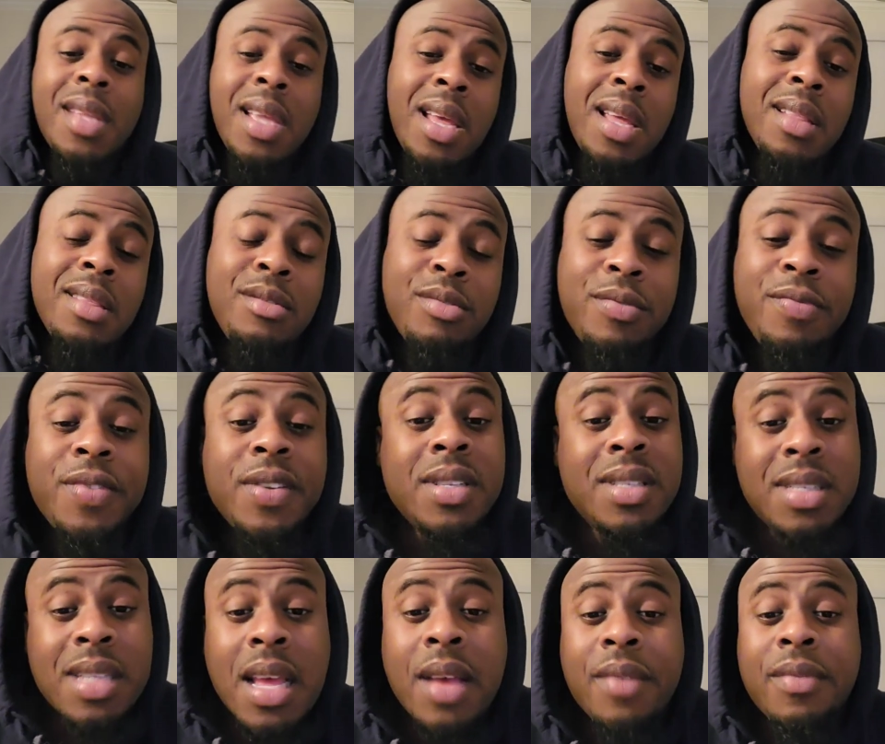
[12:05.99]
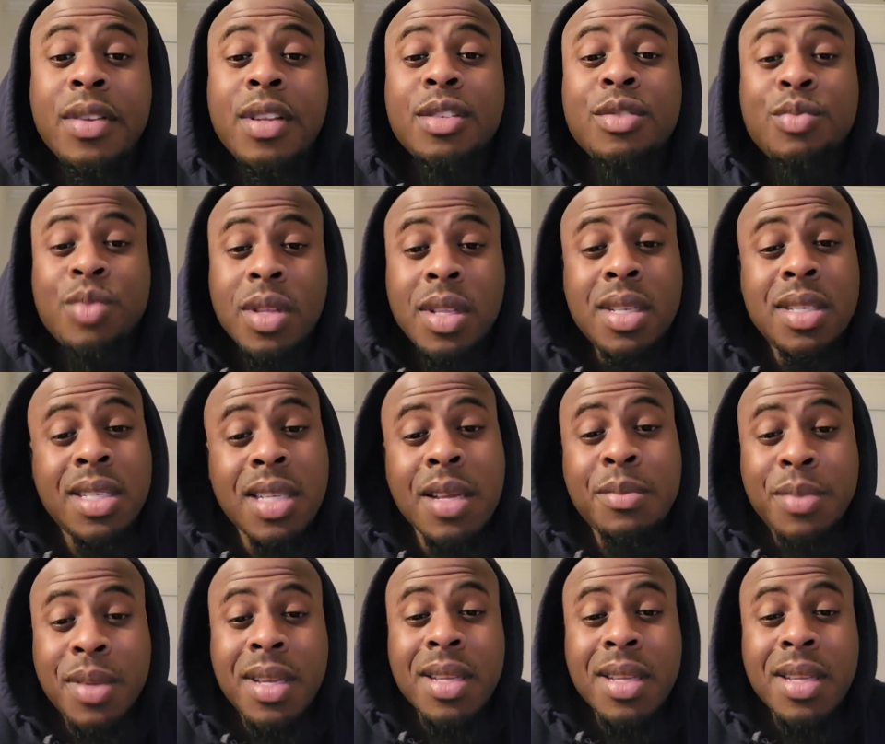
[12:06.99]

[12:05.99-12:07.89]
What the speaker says: and 357 is really cheap